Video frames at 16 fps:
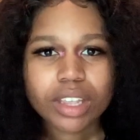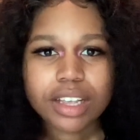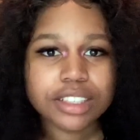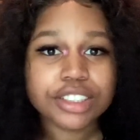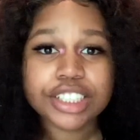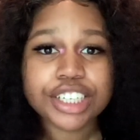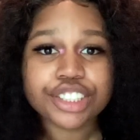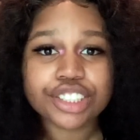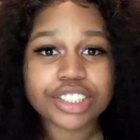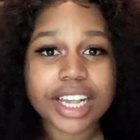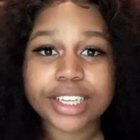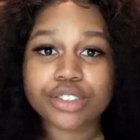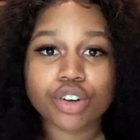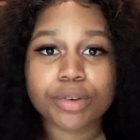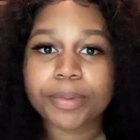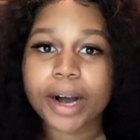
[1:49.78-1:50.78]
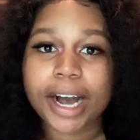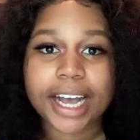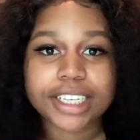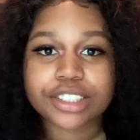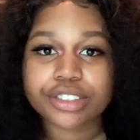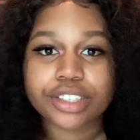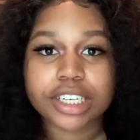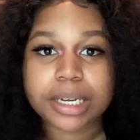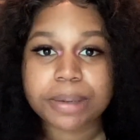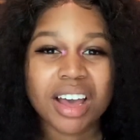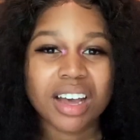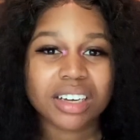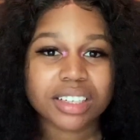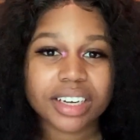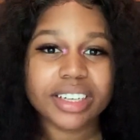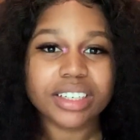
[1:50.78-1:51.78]
Tastes just like normal ice cream.
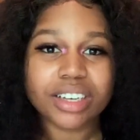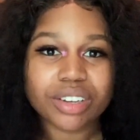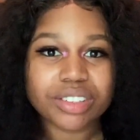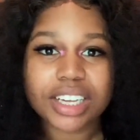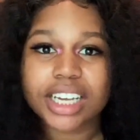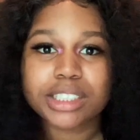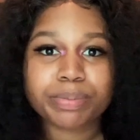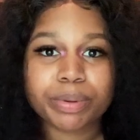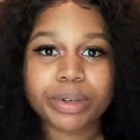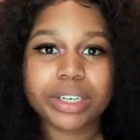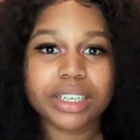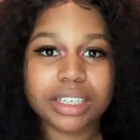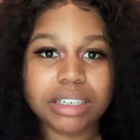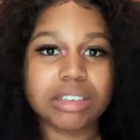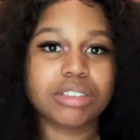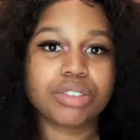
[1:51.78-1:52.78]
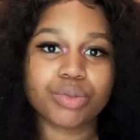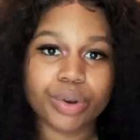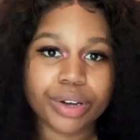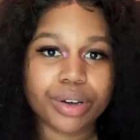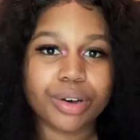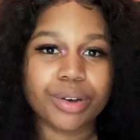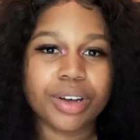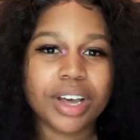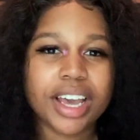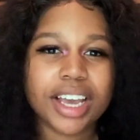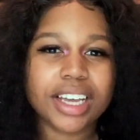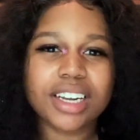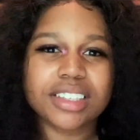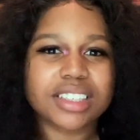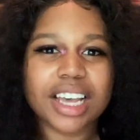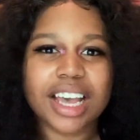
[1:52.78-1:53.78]
Cookie dough tastes pretty good as well.
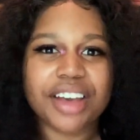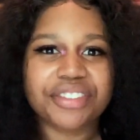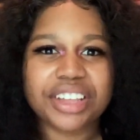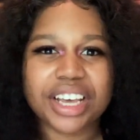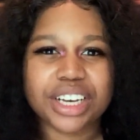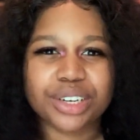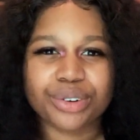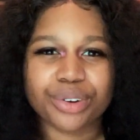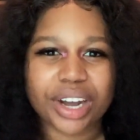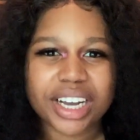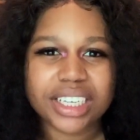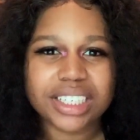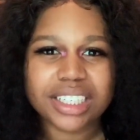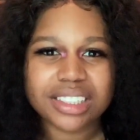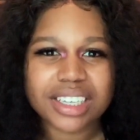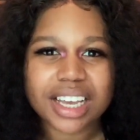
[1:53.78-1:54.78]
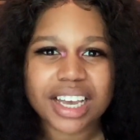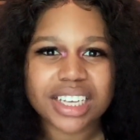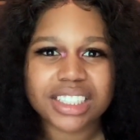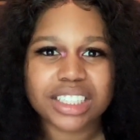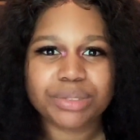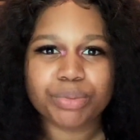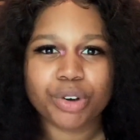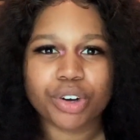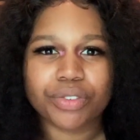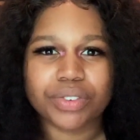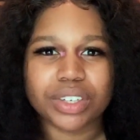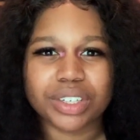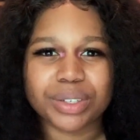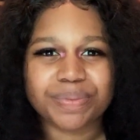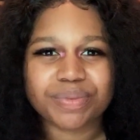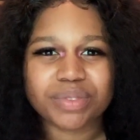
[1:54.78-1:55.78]
It doesn't have that grainy taste. It's more of
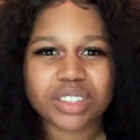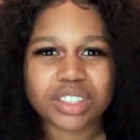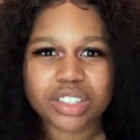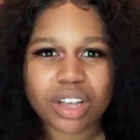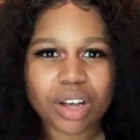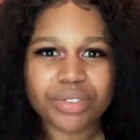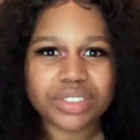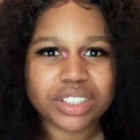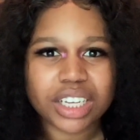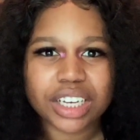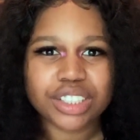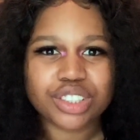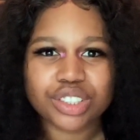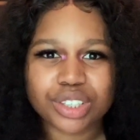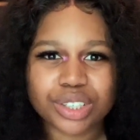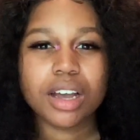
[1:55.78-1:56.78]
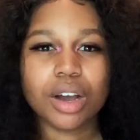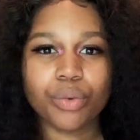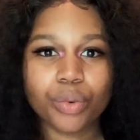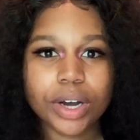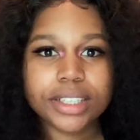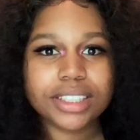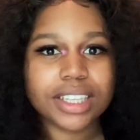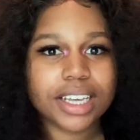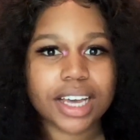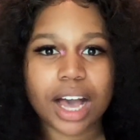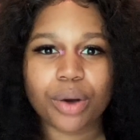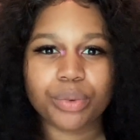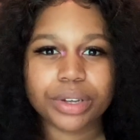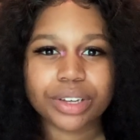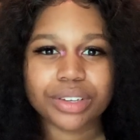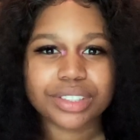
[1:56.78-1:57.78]
a soft texture. One thing
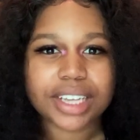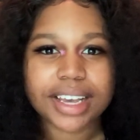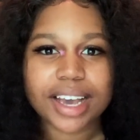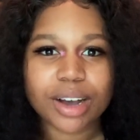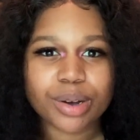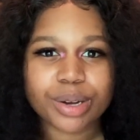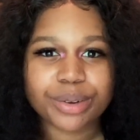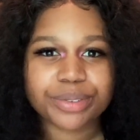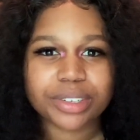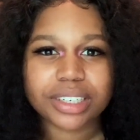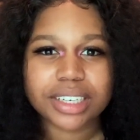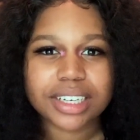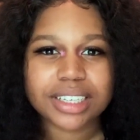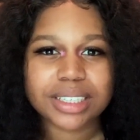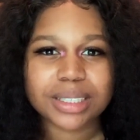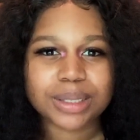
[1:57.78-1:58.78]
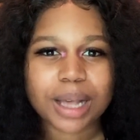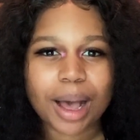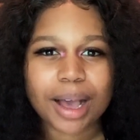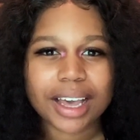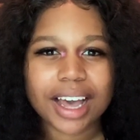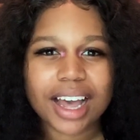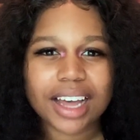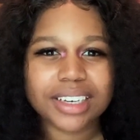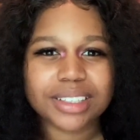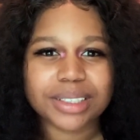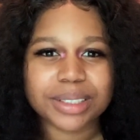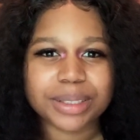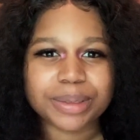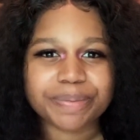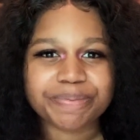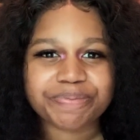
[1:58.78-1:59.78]
I will say, however, is I kind
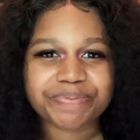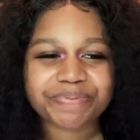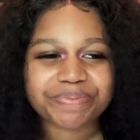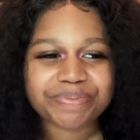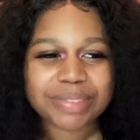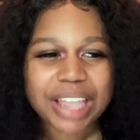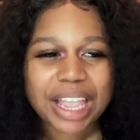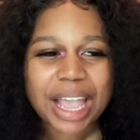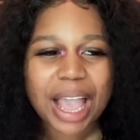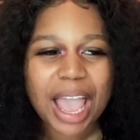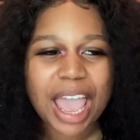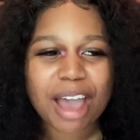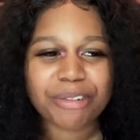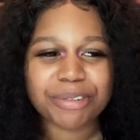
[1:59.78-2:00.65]
of have